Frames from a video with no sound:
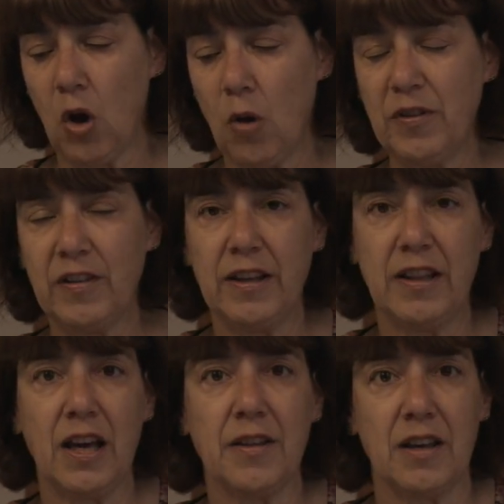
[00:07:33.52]
Obviously,
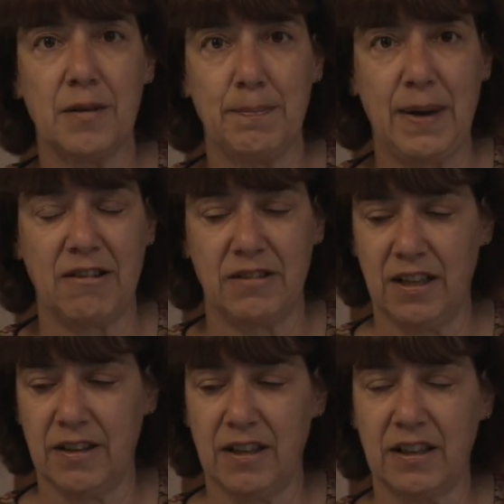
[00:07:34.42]
the other
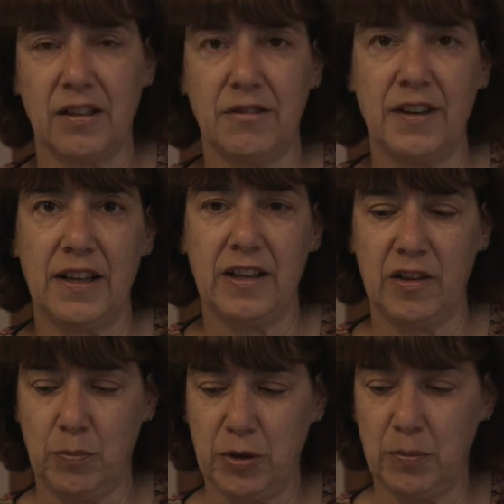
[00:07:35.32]
barrier that can affect
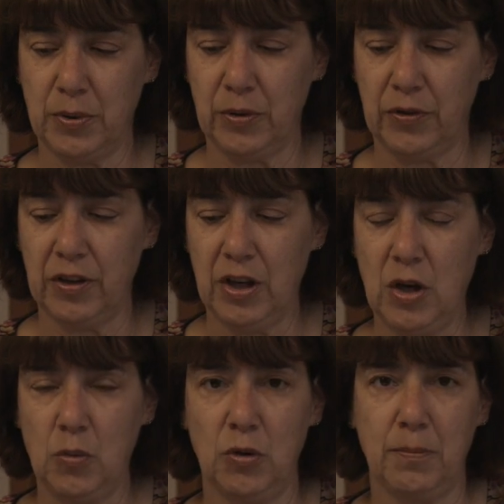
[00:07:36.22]
these pupils
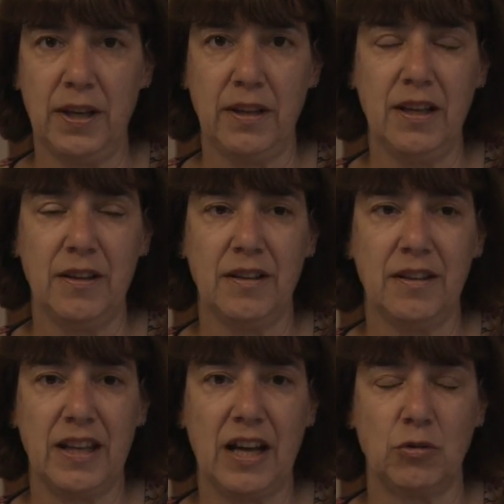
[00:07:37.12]
would be
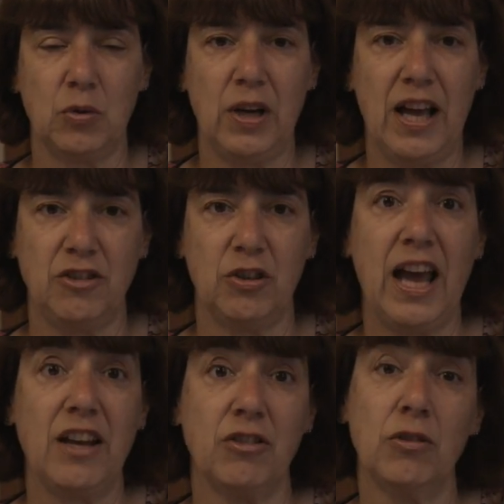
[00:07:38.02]
the actual
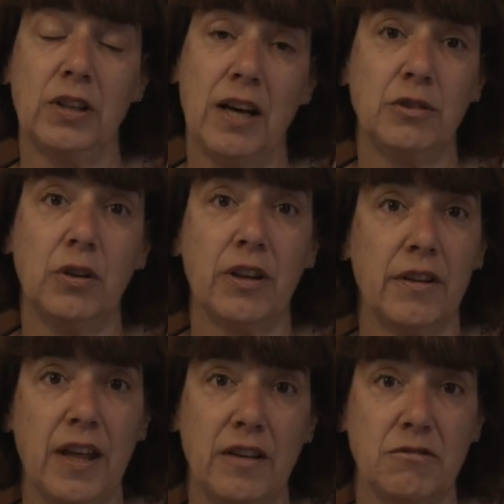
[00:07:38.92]
educational level
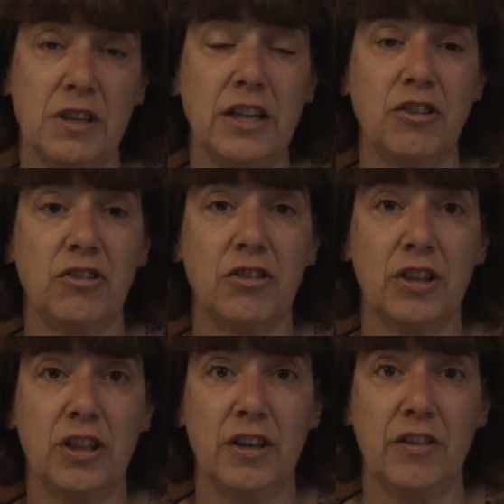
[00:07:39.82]
that they've reached.
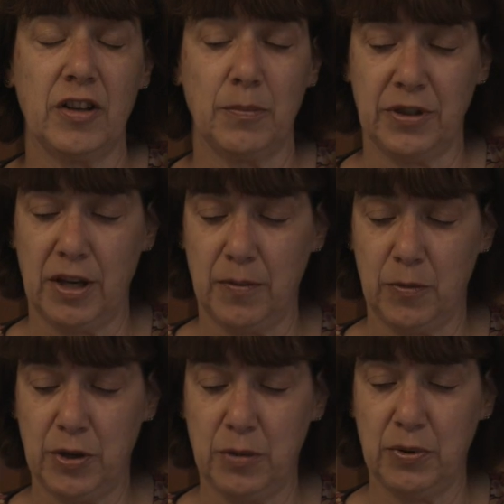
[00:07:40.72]

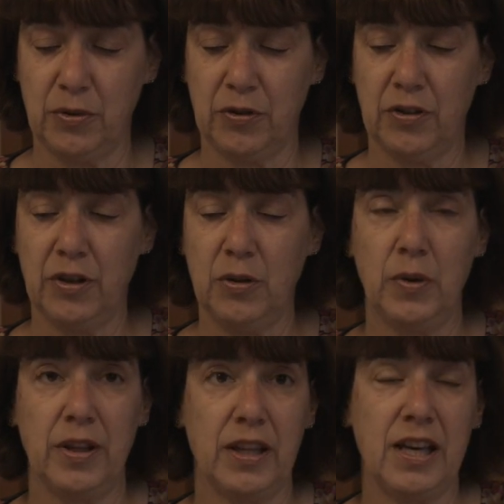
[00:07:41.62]
Sometimes pupils
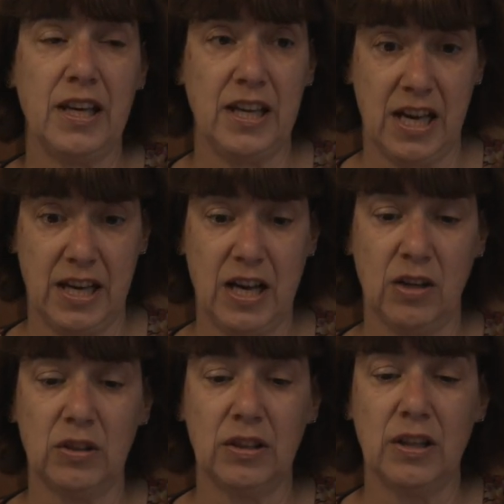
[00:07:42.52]
with
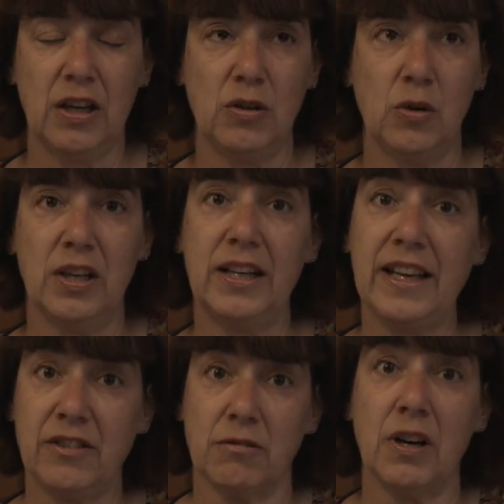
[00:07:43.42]
EAL who are
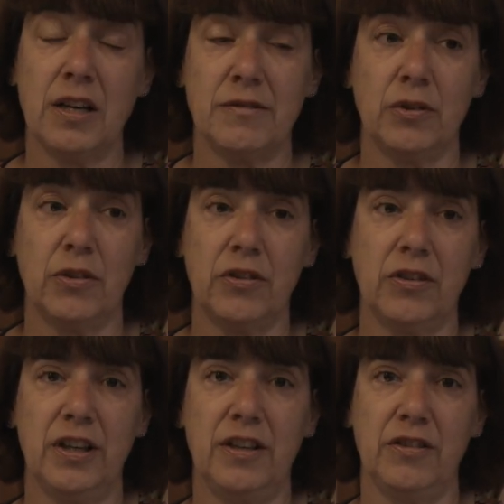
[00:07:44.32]
late arrivals
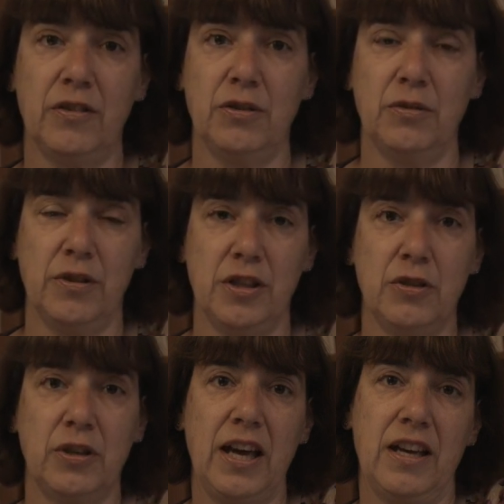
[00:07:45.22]
into
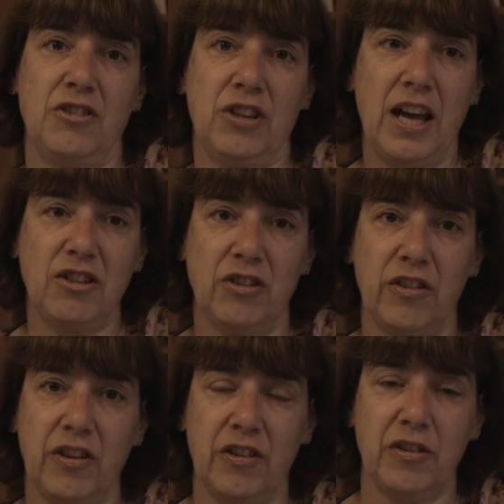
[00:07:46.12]
the UK education
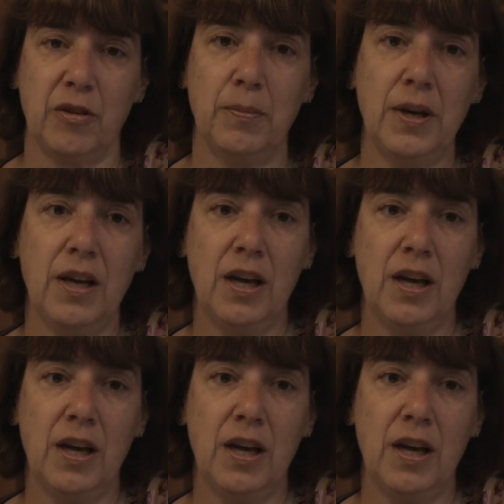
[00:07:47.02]
system